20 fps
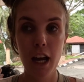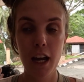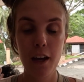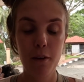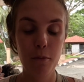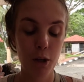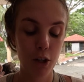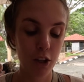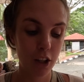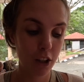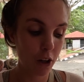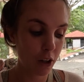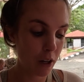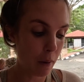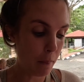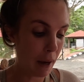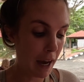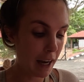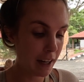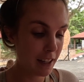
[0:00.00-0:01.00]
and we're gonna go
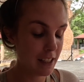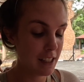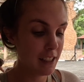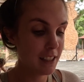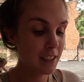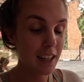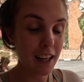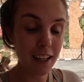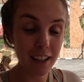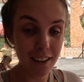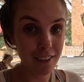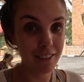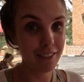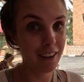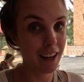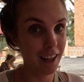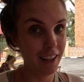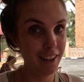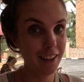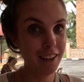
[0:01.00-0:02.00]
get back in a second
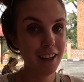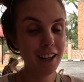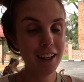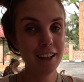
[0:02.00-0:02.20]
van.